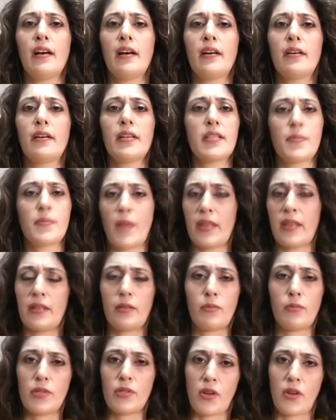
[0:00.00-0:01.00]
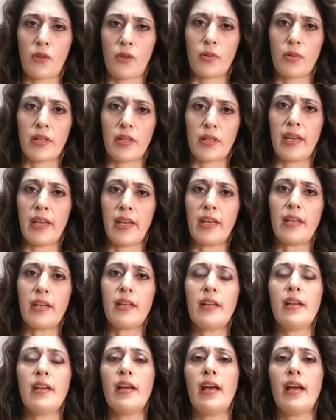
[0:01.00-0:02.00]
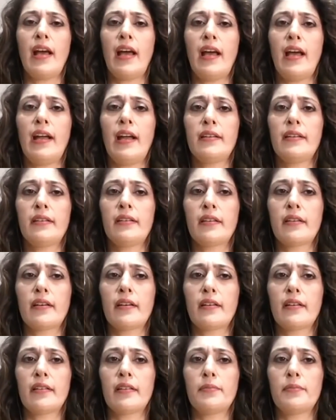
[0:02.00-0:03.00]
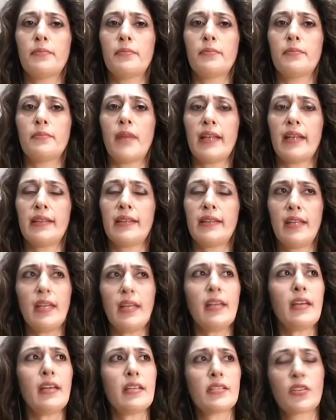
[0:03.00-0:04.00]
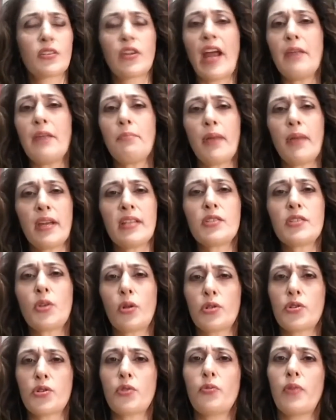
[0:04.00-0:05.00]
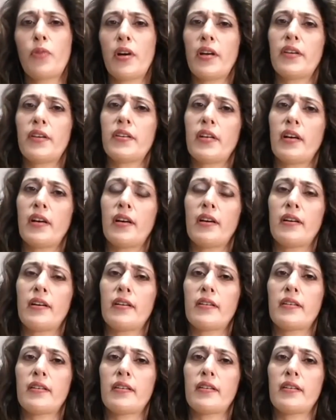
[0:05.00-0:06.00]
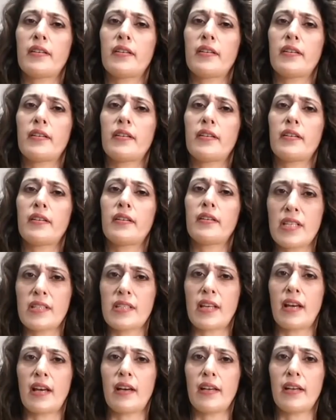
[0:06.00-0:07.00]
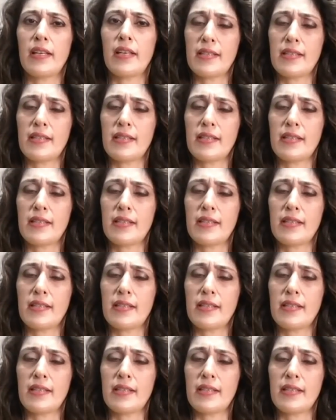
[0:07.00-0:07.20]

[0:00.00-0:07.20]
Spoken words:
His mother was not working. And I think his grandparents also were some Padma Shris.